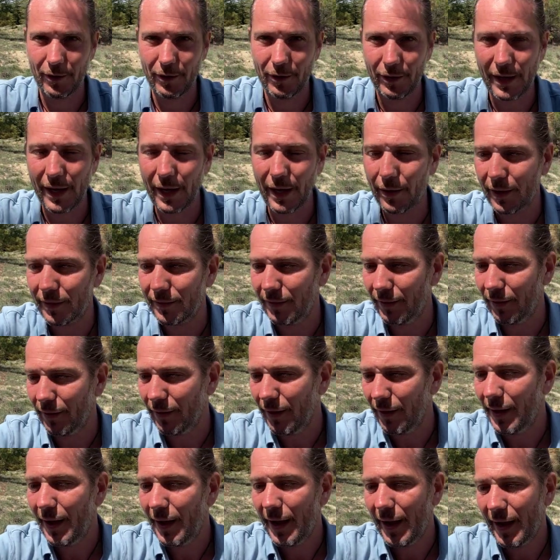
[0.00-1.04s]
character,
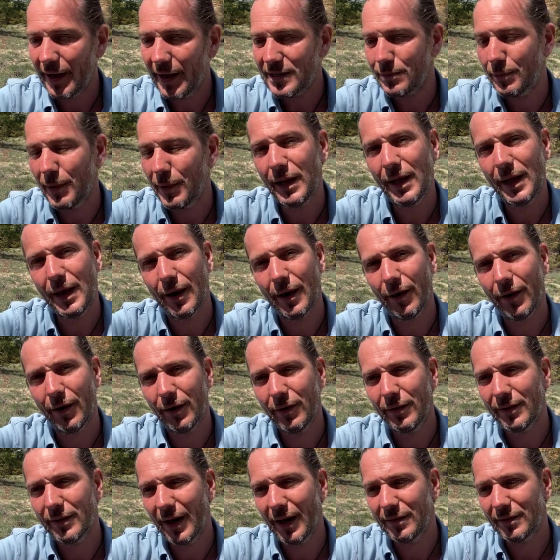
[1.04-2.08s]
explaining her
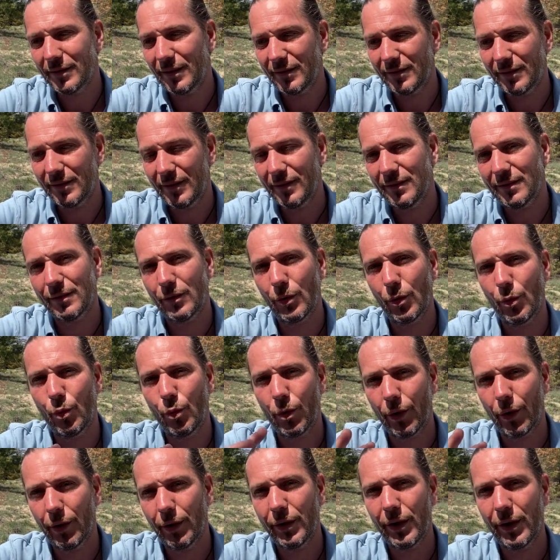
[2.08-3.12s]
that this is the
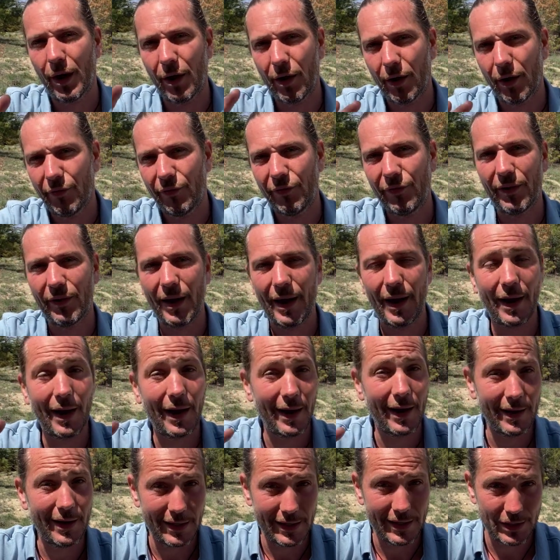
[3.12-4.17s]
word of
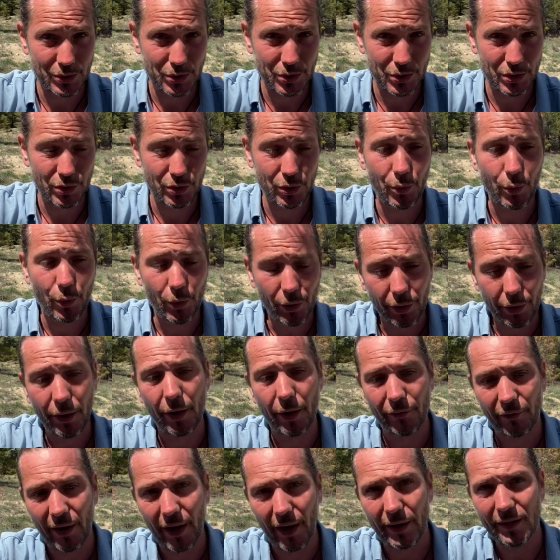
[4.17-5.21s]
IDs. The word
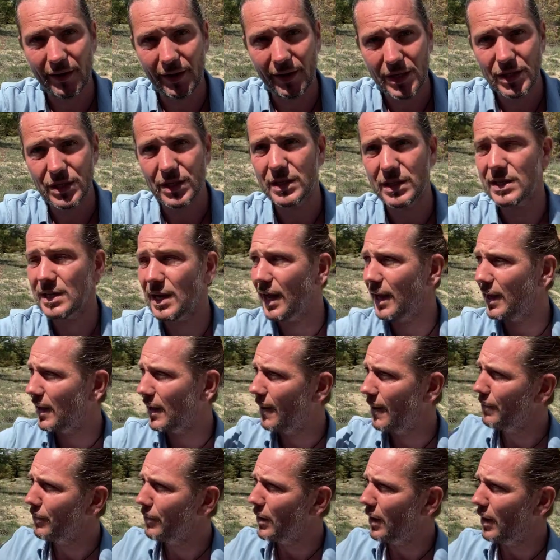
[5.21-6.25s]
of IDs is like
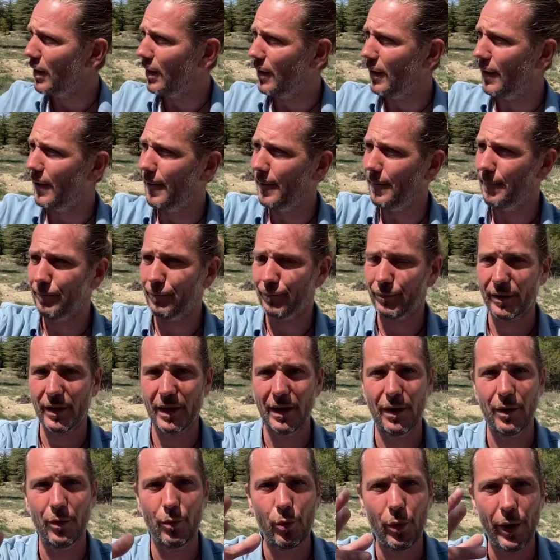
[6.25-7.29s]

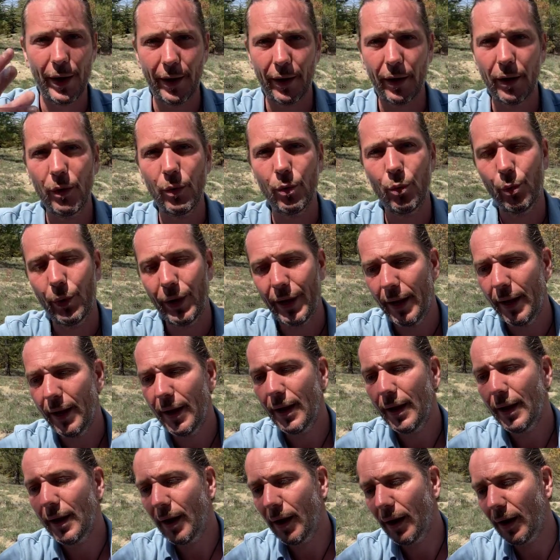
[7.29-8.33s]
where we,
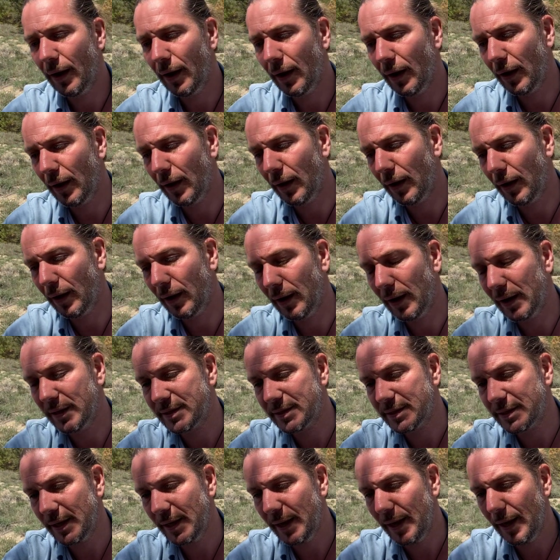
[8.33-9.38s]
let's
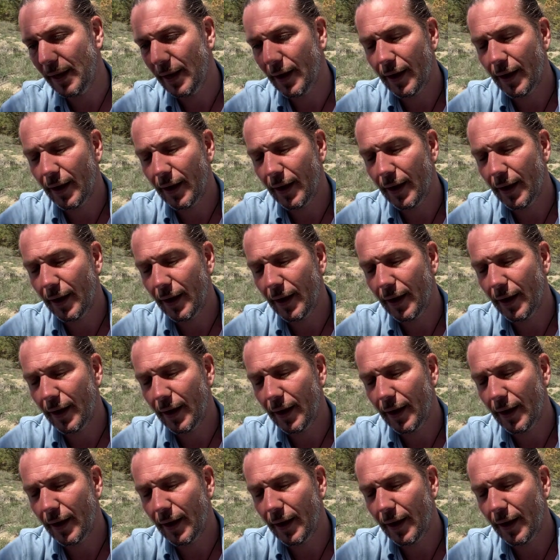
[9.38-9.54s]
say